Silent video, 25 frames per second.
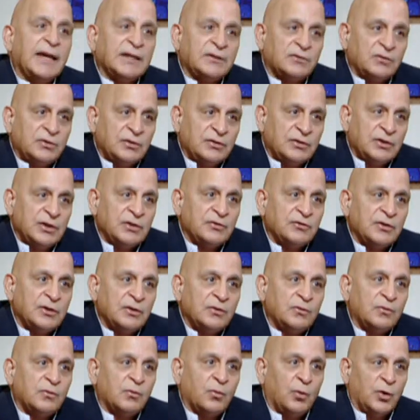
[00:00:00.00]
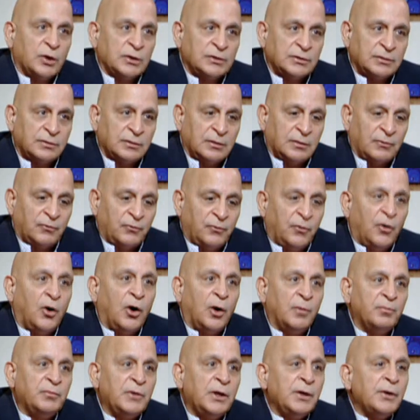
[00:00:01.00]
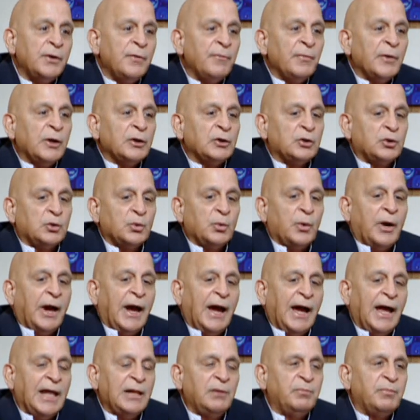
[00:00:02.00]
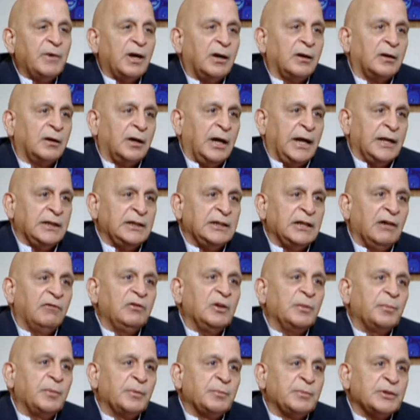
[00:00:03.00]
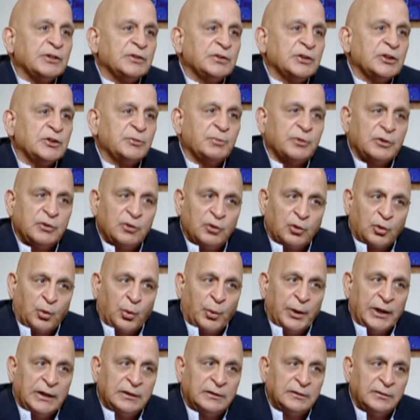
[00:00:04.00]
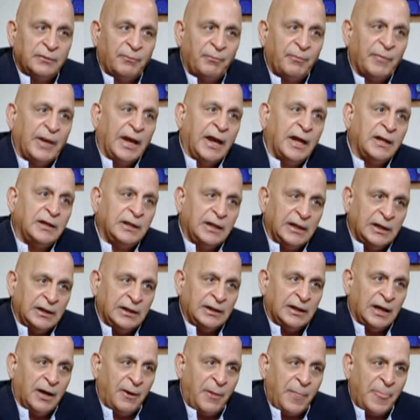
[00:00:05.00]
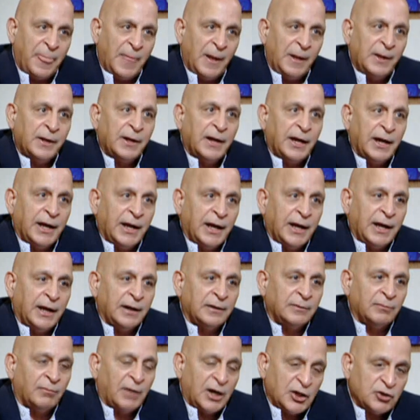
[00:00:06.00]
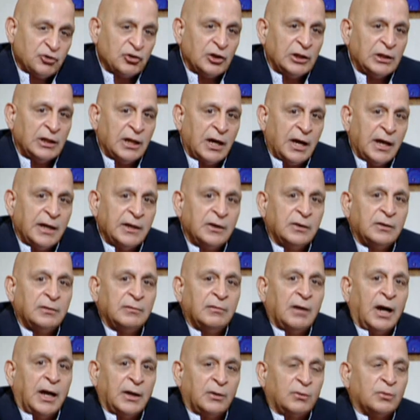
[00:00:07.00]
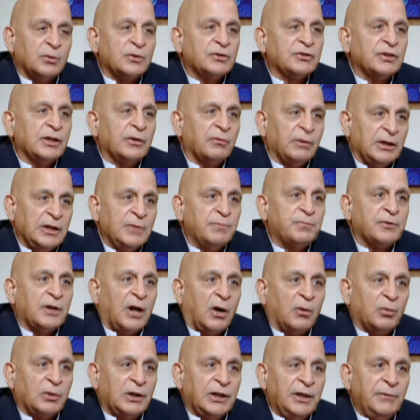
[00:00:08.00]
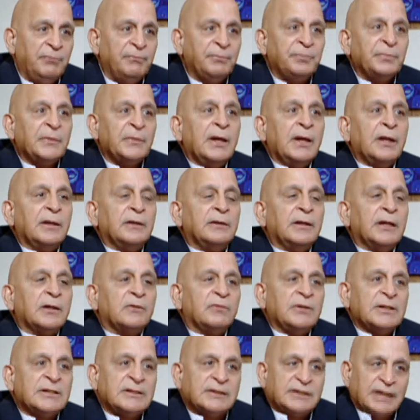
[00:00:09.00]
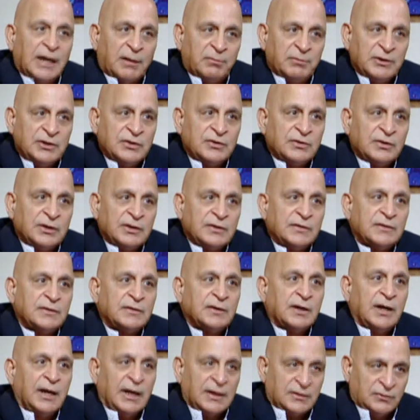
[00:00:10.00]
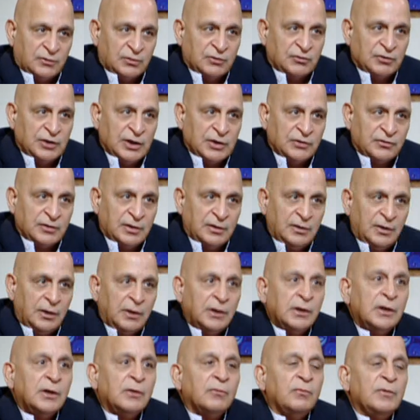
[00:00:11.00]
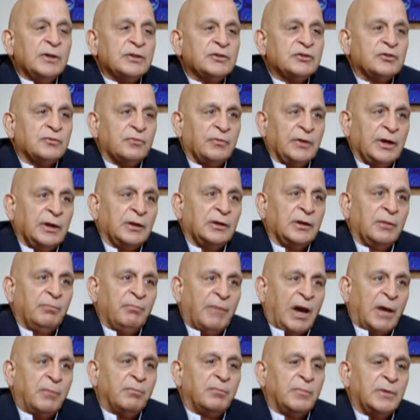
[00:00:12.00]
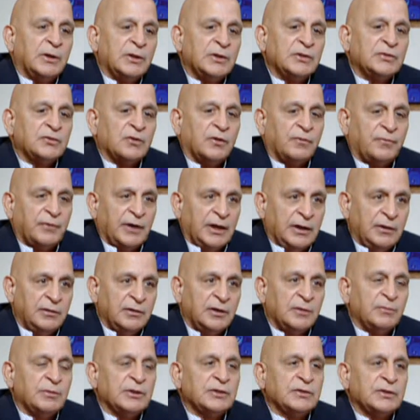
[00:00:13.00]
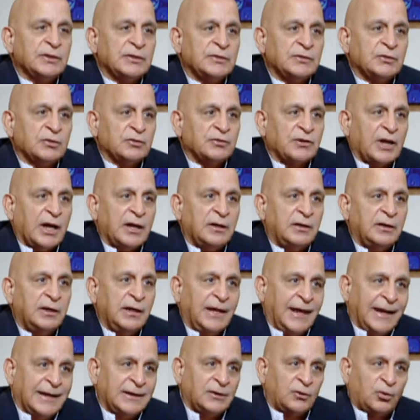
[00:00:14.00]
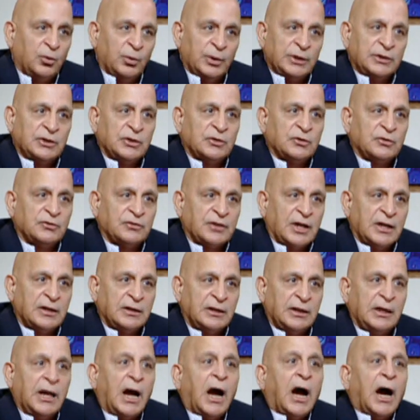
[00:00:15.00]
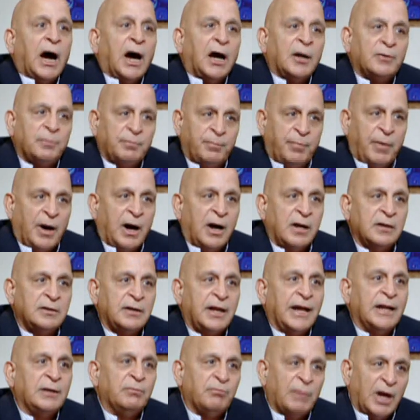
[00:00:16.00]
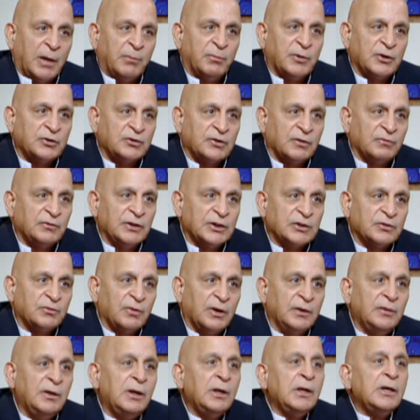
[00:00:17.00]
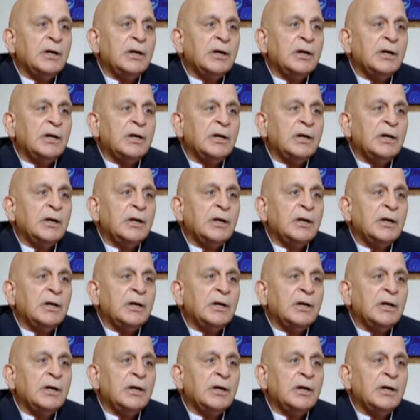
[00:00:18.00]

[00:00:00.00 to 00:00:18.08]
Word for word: association was formed to help and develop a business between Kuwait and India. And mashallah, I, I could say very proudly that we established this association, which where the members of Indian Business Society and Kuwaiti Society are part and members of this one.